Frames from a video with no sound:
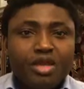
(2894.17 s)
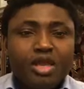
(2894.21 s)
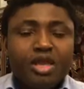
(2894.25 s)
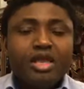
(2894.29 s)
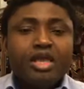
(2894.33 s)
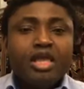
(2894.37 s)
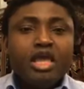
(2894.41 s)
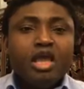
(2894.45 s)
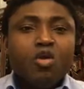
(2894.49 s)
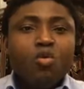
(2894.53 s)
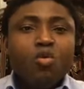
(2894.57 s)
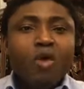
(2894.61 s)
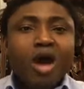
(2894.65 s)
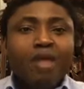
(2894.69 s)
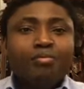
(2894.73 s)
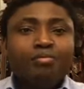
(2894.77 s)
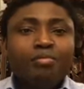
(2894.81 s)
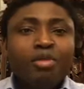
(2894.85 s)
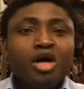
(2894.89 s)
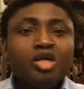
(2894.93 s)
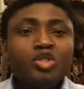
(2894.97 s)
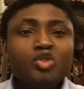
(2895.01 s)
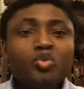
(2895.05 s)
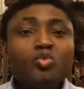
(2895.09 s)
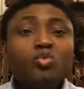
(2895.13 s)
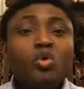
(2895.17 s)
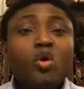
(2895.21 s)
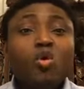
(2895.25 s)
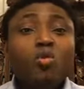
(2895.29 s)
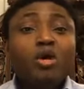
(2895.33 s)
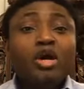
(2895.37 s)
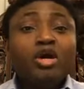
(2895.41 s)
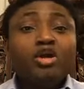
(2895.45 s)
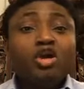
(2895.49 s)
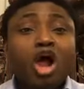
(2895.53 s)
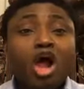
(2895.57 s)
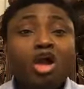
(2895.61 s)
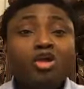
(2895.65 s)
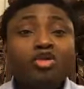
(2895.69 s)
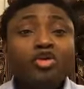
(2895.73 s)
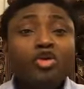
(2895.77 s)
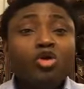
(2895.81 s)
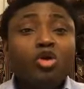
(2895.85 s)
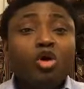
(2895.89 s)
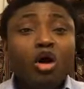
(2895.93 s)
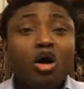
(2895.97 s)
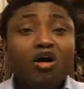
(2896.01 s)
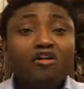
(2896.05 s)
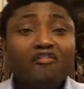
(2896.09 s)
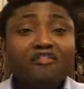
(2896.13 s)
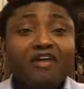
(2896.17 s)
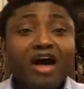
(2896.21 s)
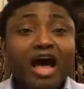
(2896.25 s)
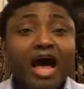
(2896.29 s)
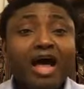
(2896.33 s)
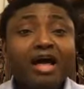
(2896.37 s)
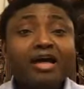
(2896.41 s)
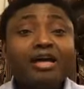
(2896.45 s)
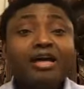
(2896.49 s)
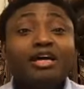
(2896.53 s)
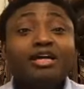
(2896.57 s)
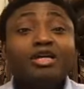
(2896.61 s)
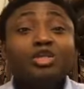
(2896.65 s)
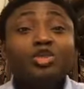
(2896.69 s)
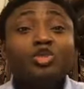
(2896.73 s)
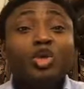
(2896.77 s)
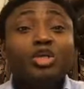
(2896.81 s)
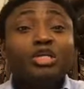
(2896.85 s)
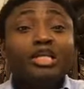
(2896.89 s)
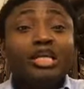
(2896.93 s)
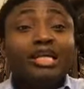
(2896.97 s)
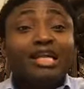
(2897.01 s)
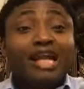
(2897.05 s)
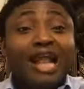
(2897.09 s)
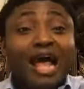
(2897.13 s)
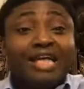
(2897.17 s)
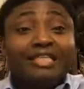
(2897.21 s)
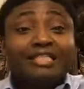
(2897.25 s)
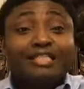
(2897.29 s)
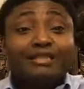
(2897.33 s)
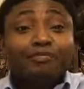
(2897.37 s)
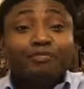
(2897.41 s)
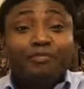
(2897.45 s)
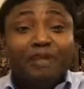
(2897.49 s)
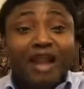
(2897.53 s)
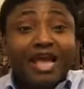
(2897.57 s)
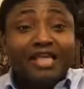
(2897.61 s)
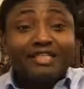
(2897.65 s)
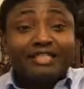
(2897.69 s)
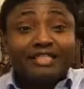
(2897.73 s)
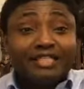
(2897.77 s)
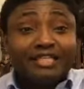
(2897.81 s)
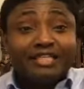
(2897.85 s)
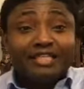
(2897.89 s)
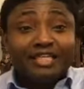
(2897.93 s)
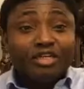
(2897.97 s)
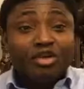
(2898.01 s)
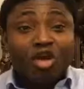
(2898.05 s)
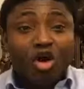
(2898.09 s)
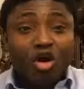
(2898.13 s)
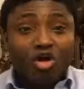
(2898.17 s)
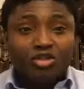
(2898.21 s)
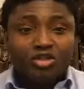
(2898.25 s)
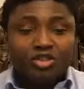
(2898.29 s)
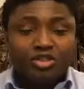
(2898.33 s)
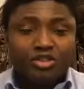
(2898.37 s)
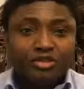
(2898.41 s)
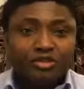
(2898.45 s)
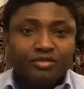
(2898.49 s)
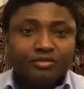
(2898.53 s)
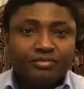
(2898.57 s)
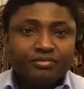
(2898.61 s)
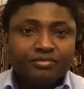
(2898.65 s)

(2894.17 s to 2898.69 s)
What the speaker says: In 1 month, we will run you over to the last place in the north.